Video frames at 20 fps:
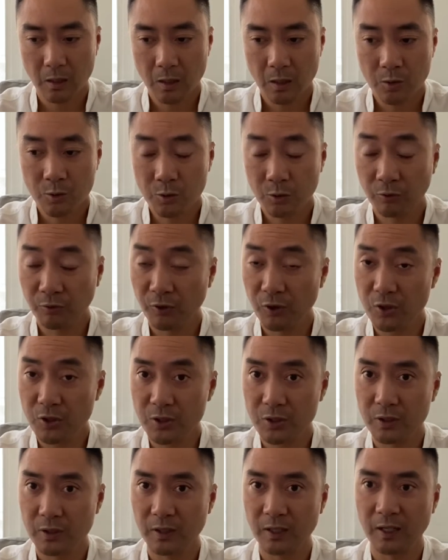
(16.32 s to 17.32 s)
So
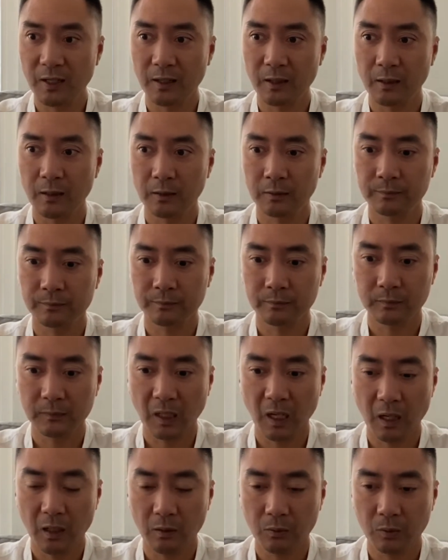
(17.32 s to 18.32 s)
first I
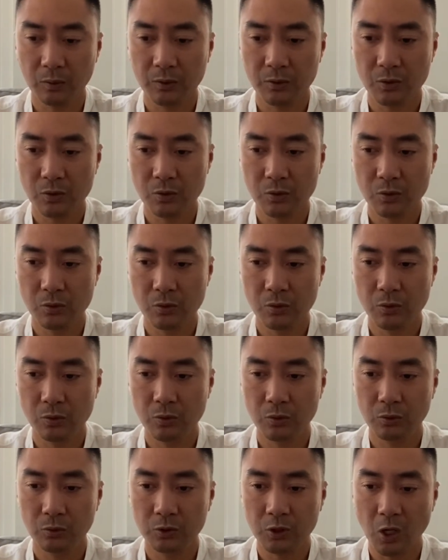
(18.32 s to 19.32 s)
want
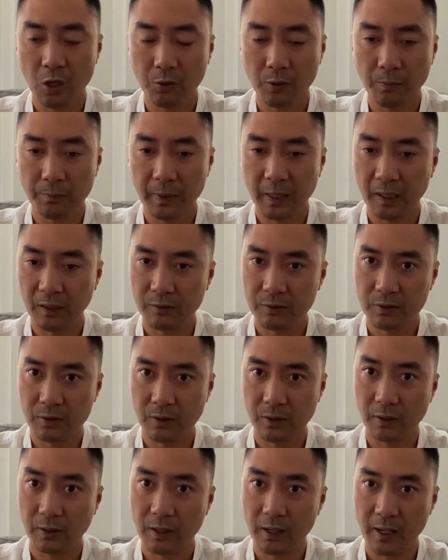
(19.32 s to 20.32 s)
to talk about
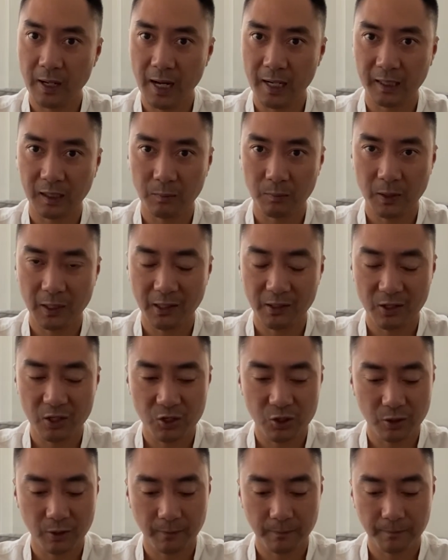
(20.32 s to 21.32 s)
guided
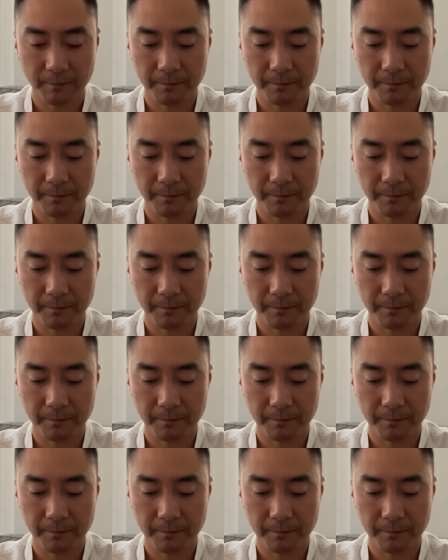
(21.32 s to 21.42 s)
meditation.